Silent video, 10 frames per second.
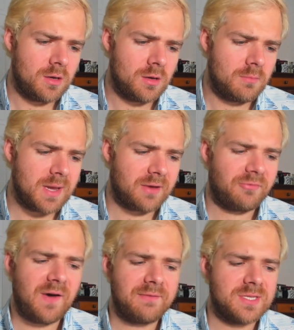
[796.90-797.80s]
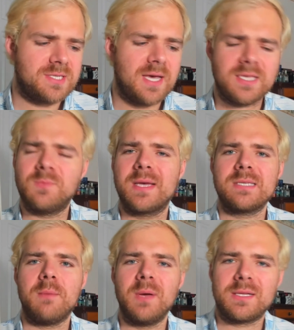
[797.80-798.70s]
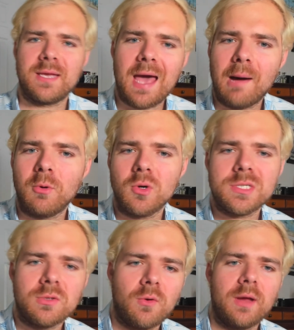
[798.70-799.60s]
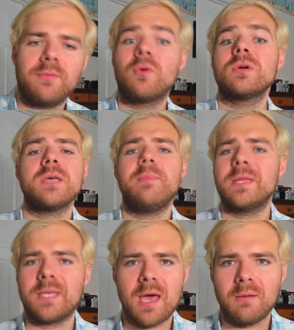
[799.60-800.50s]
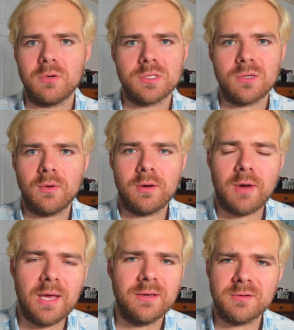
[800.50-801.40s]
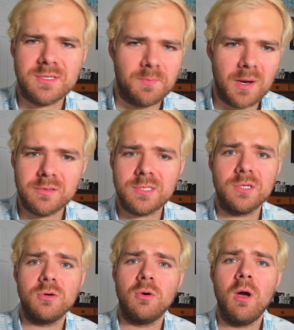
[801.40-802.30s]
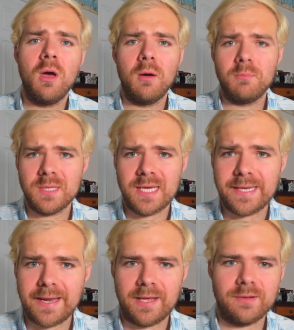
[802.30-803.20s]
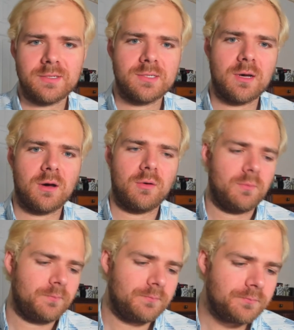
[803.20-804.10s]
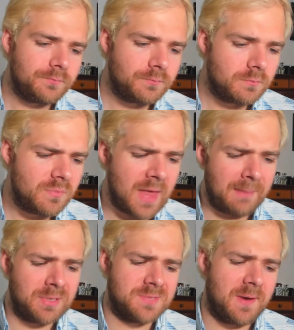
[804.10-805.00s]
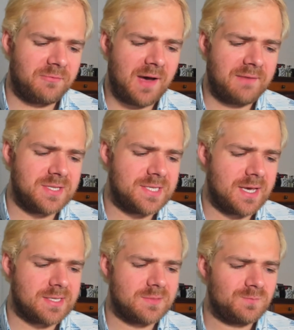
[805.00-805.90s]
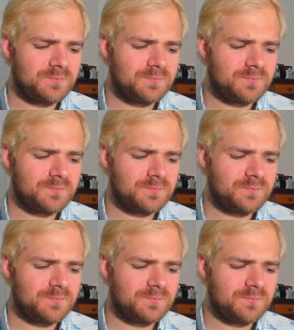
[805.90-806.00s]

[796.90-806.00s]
Make it 5-6 because I picked the Cowboys to win. Of course, I picked the Cowboys to win, right? They were supposed to, but they didn't. So that puts me at 5-6.